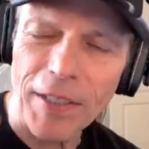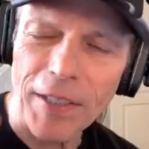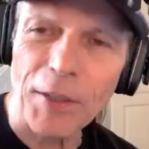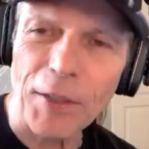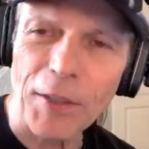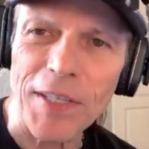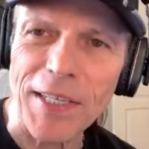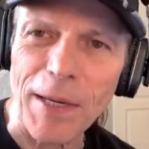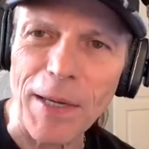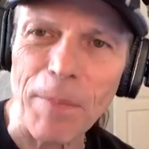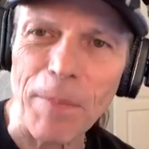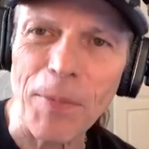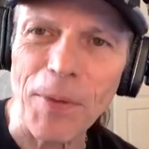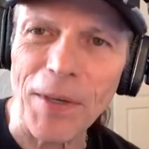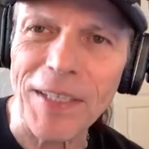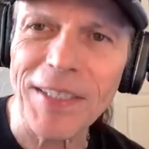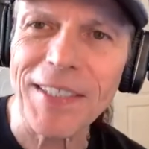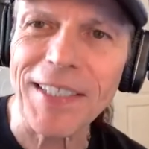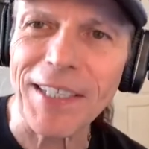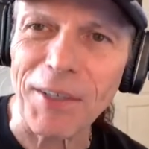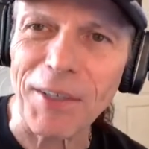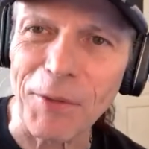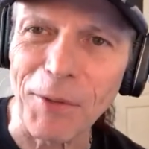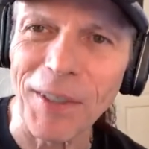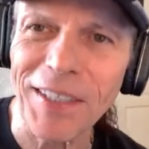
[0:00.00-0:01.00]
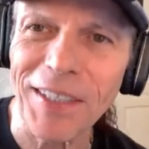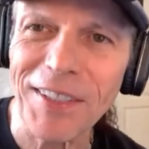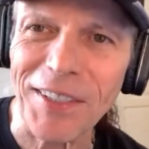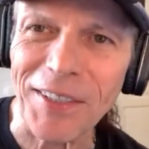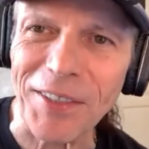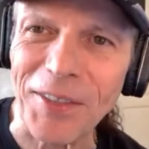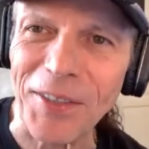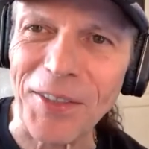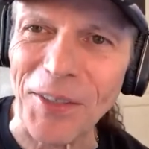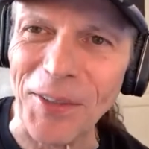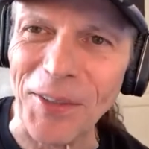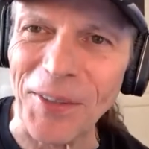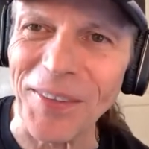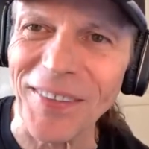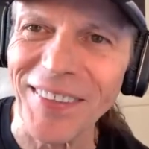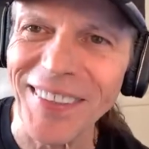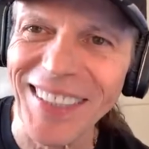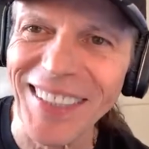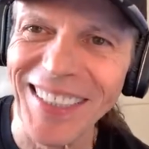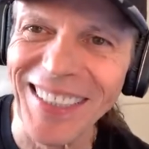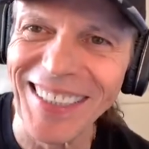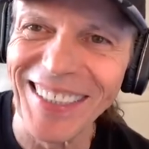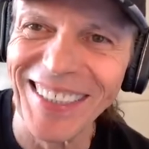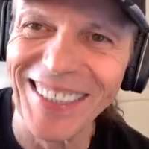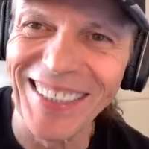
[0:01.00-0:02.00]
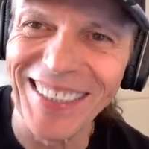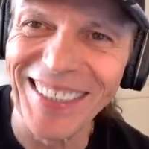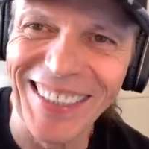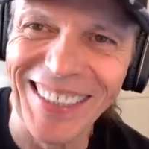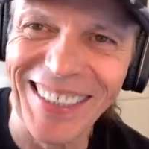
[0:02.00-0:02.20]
to the same things that you listen to.